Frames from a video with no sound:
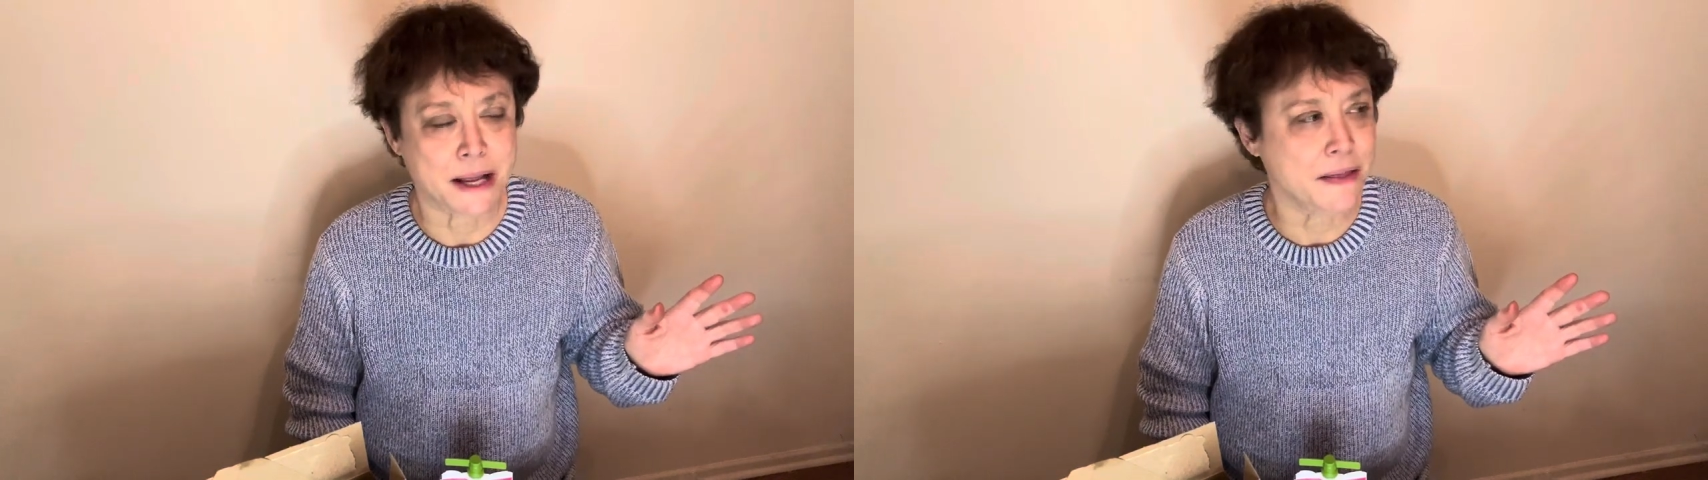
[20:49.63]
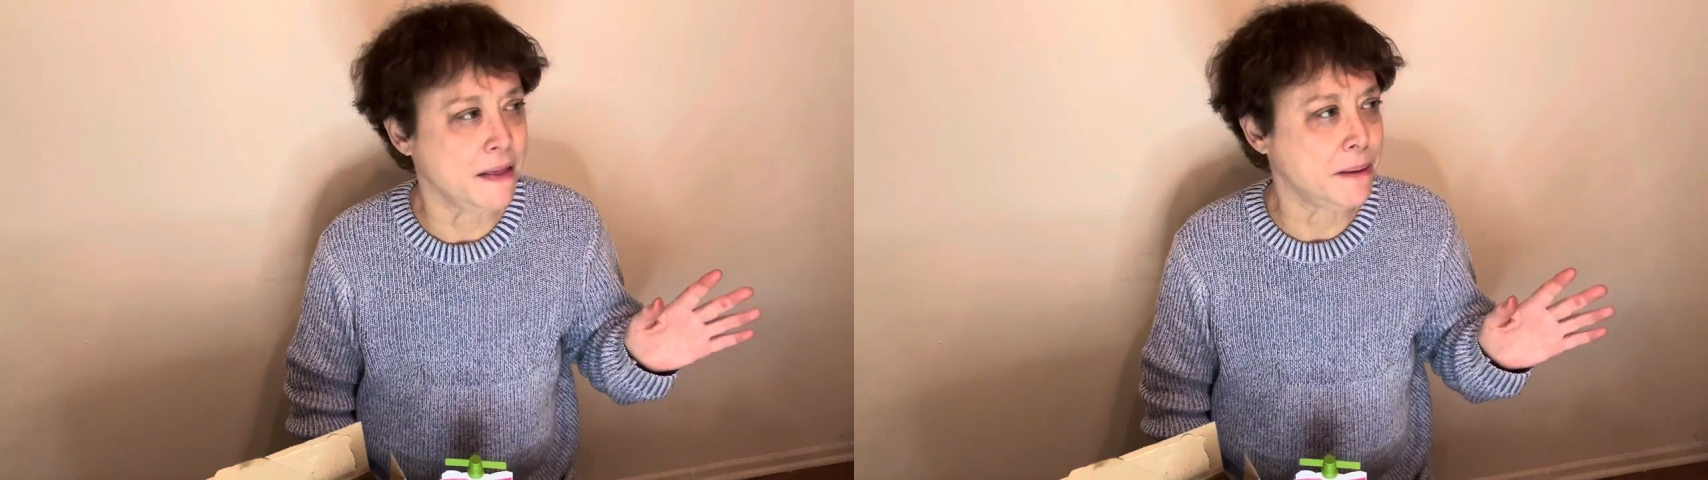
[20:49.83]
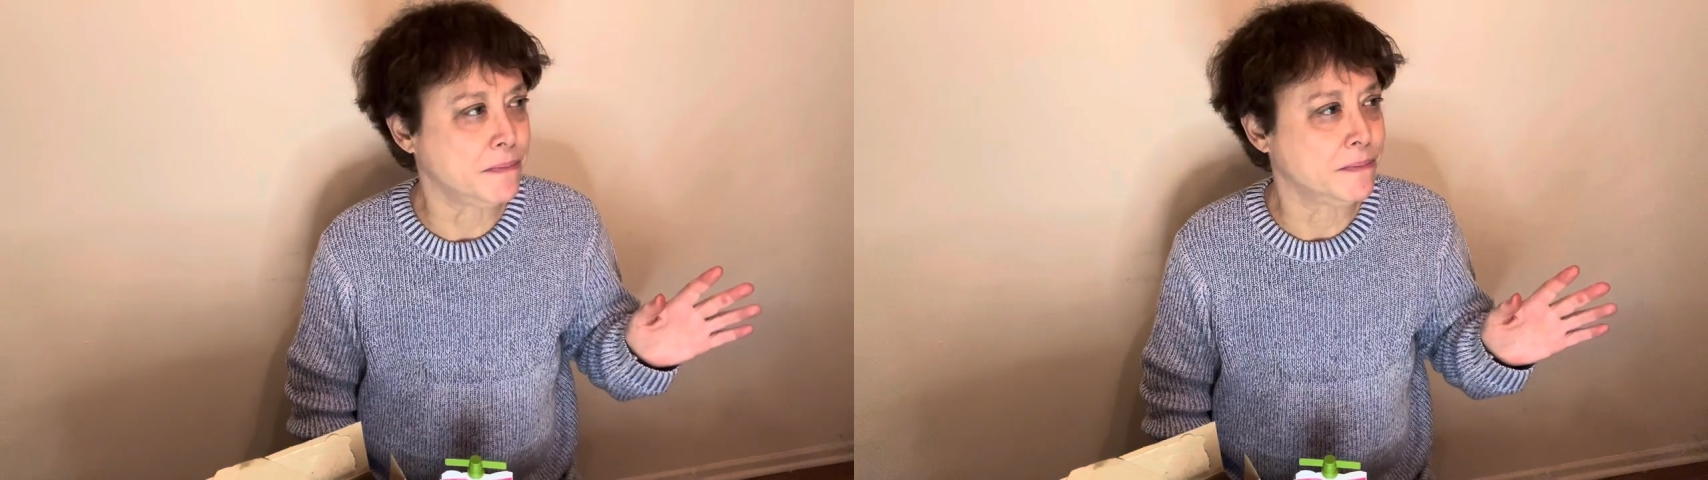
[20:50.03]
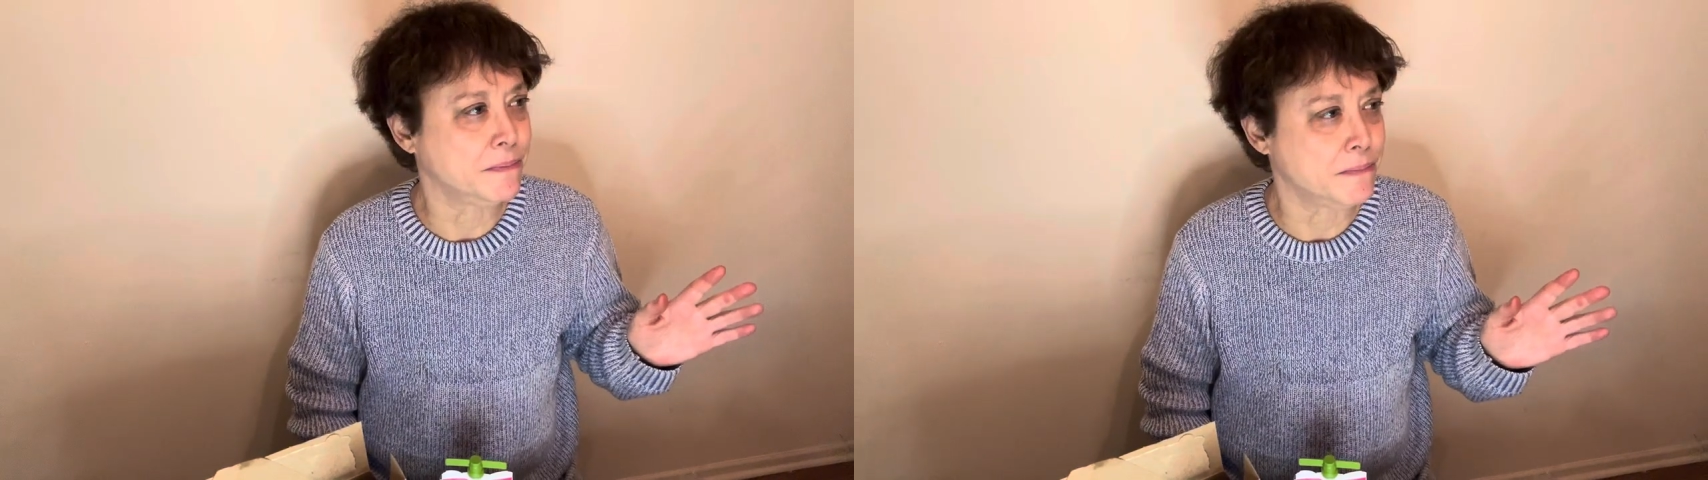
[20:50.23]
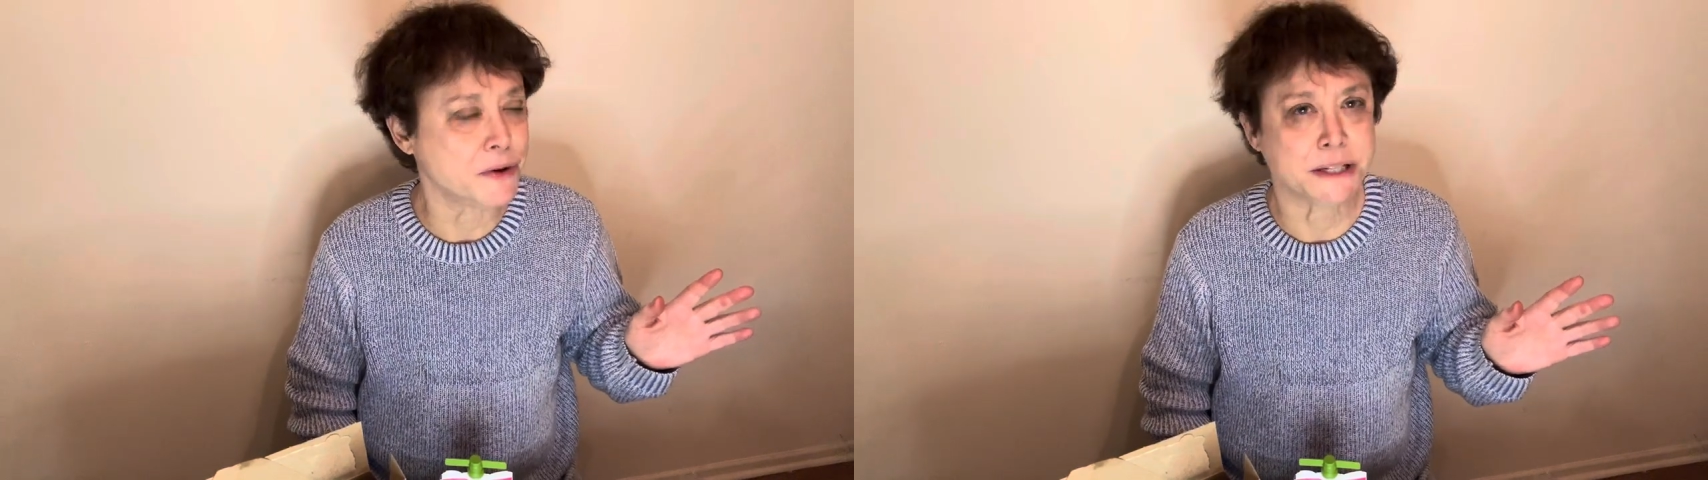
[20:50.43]
And then they,
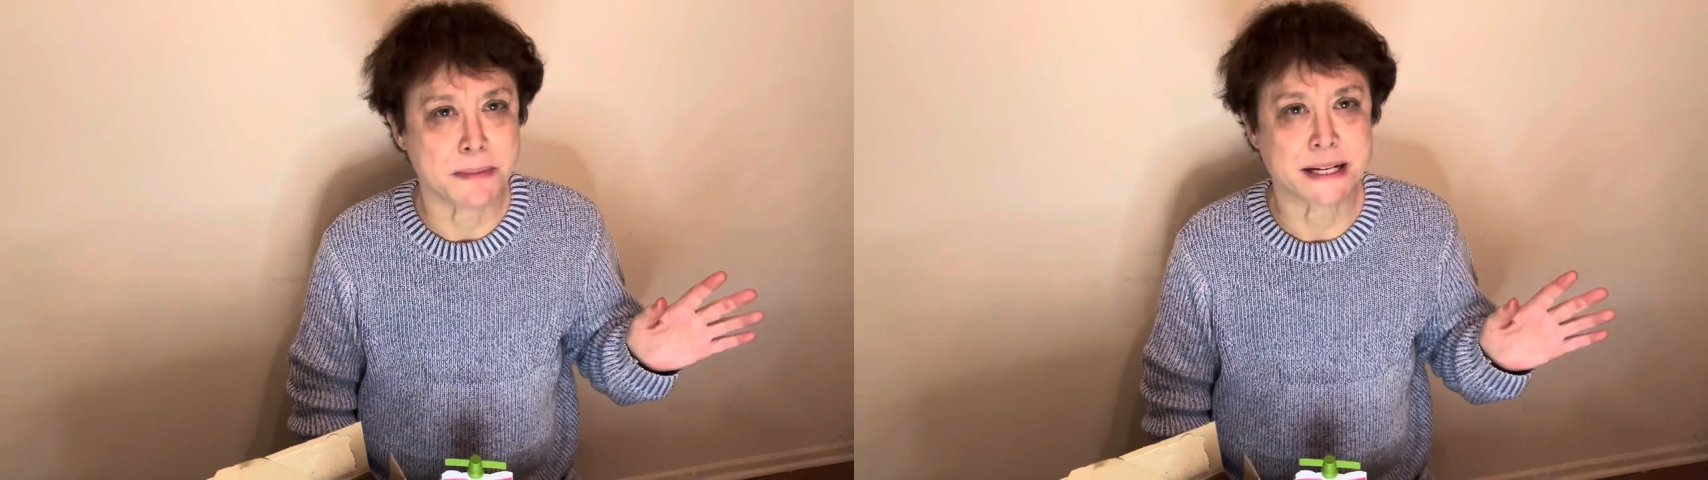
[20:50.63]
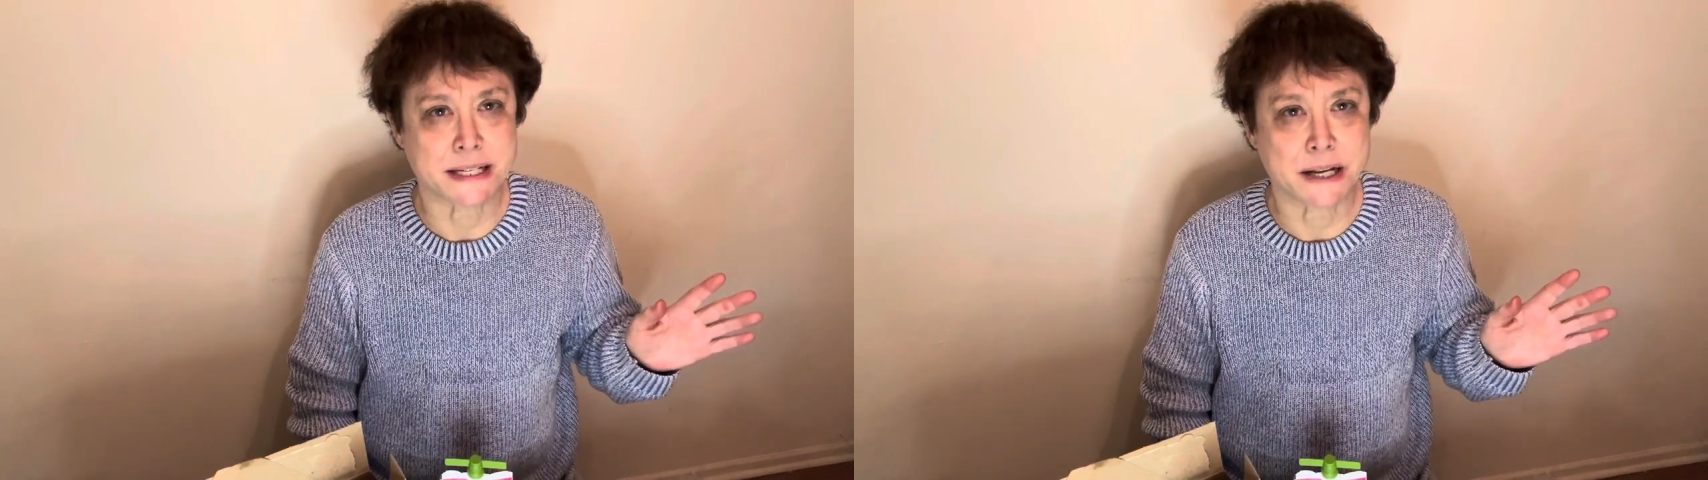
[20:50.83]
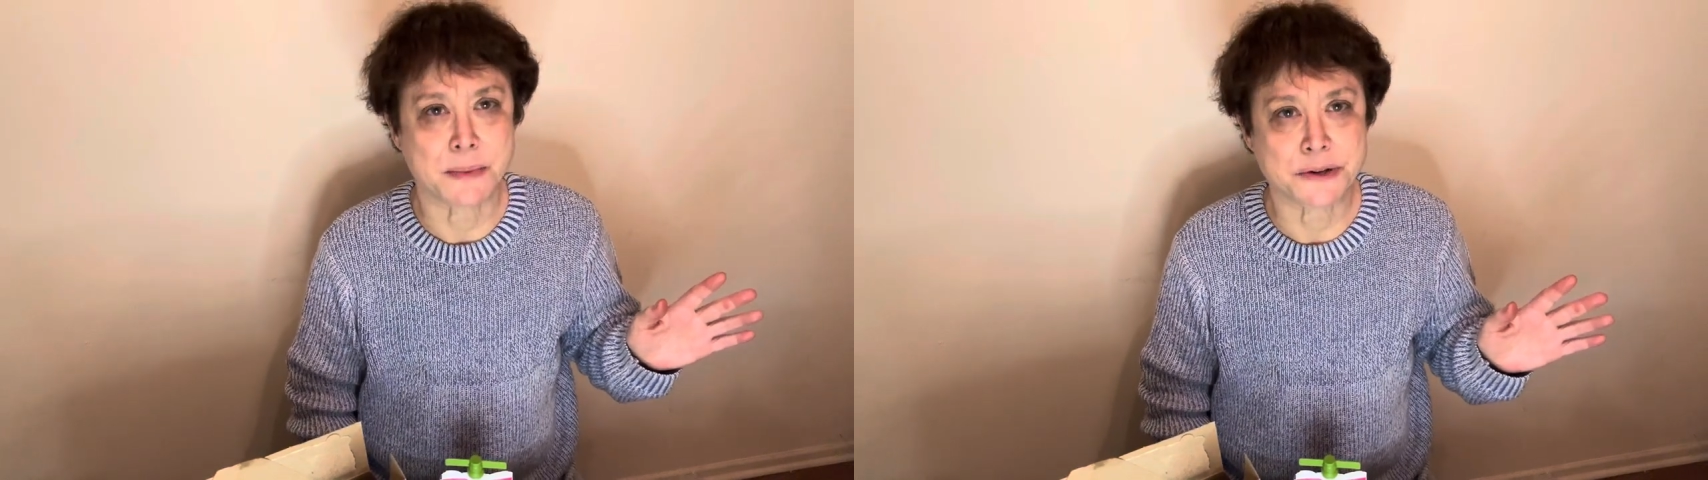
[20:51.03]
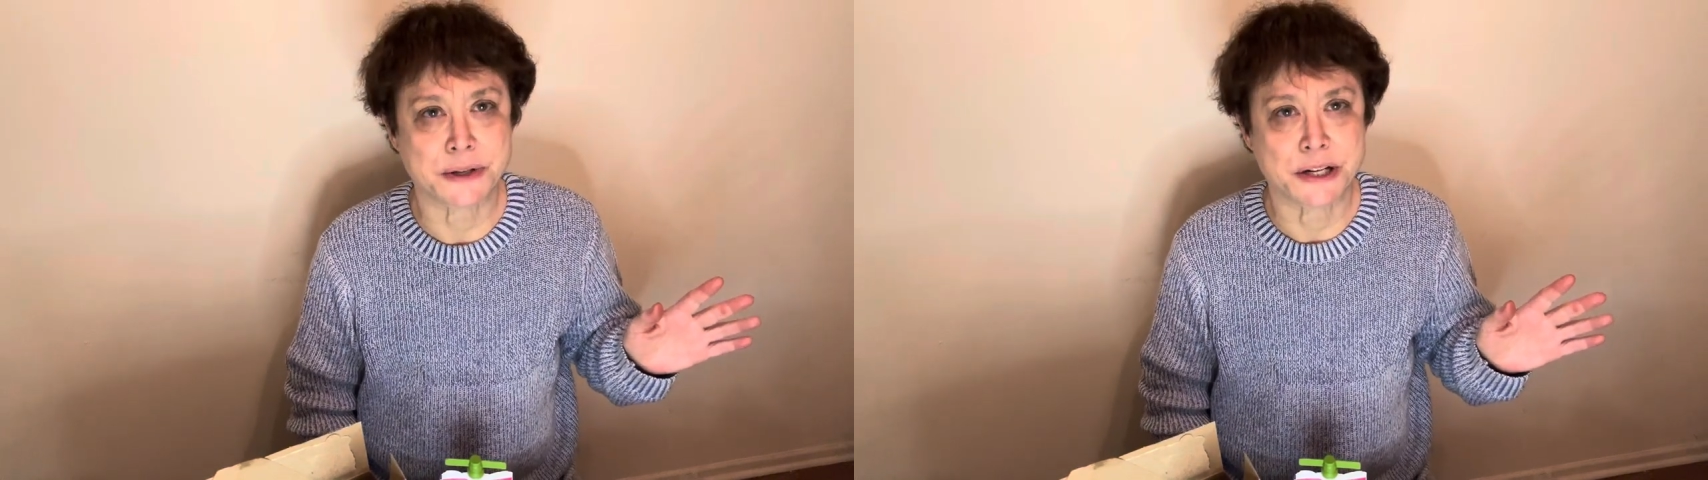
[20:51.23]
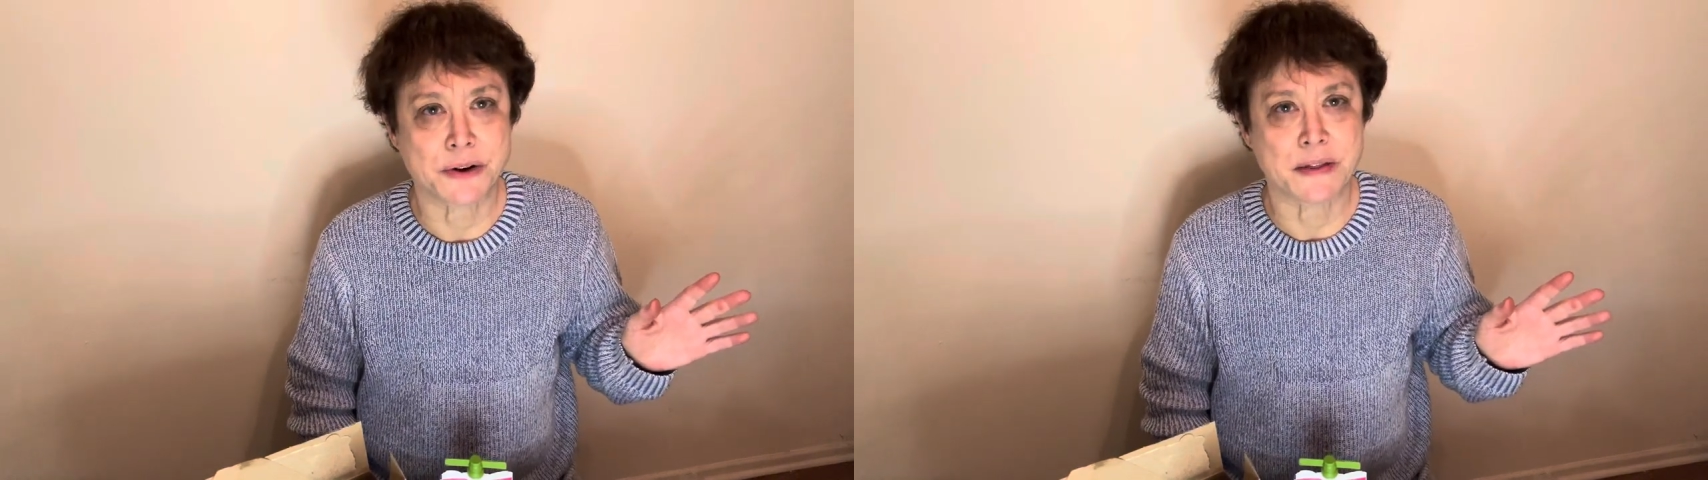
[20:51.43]
most Mexican restaurants here,